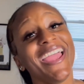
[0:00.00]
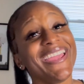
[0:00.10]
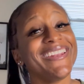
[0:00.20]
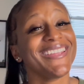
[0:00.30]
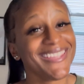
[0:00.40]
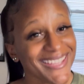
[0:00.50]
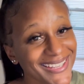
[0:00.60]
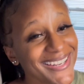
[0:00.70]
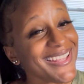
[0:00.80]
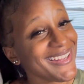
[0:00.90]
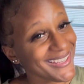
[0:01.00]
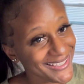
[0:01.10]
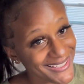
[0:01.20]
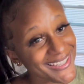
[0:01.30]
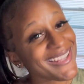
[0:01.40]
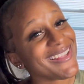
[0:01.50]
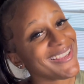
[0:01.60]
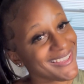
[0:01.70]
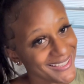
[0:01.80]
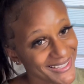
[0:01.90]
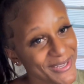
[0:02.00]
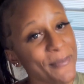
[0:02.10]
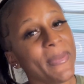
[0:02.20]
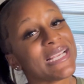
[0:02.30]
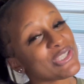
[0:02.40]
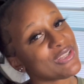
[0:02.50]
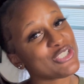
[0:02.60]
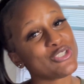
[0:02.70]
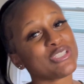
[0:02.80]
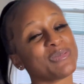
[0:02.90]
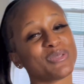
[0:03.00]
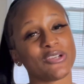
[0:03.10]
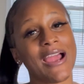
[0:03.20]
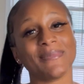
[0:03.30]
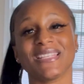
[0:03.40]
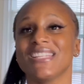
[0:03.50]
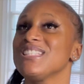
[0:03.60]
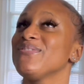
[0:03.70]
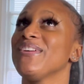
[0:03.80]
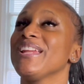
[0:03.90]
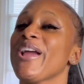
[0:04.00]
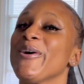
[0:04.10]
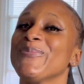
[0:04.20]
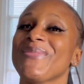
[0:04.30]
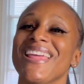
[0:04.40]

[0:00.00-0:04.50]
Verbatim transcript: and again and again and again make sure that you subscribe to this video.